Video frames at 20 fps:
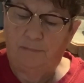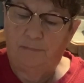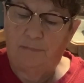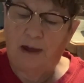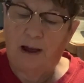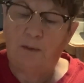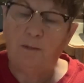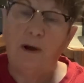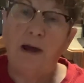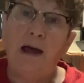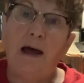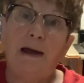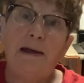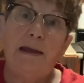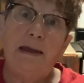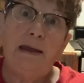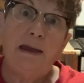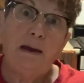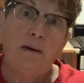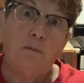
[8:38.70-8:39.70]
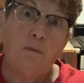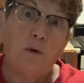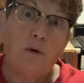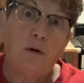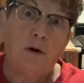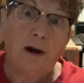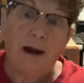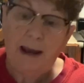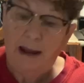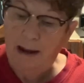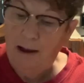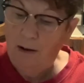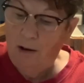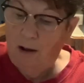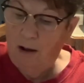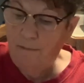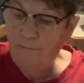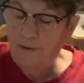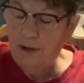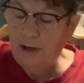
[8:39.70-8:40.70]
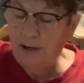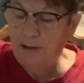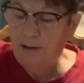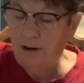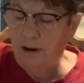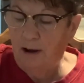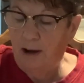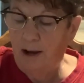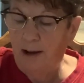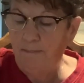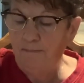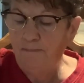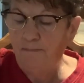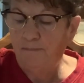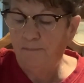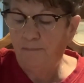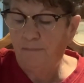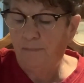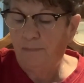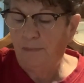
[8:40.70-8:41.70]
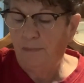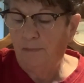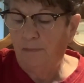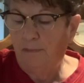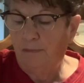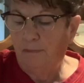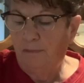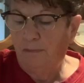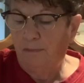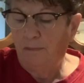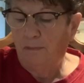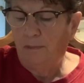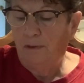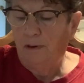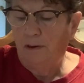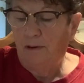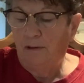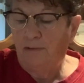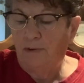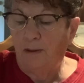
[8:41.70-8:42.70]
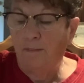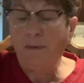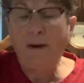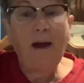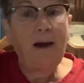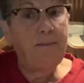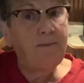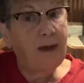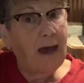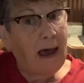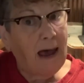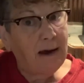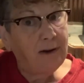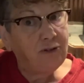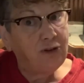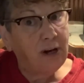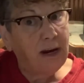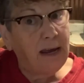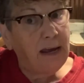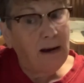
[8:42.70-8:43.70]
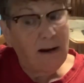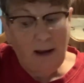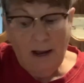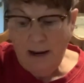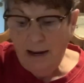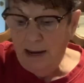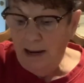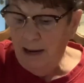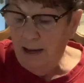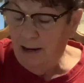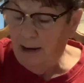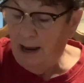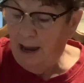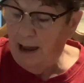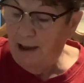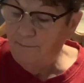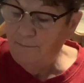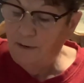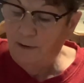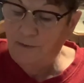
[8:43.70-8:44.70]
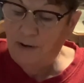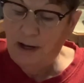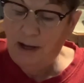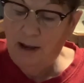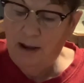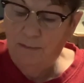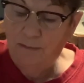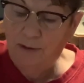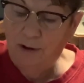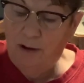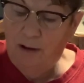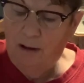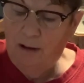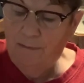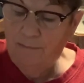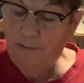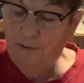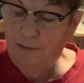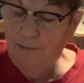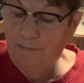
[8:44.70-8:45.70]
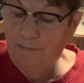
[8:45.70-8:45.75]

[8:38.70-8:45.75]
That way I can get more egg off at a time. Sometimes I actually get lucky and half of it comes off.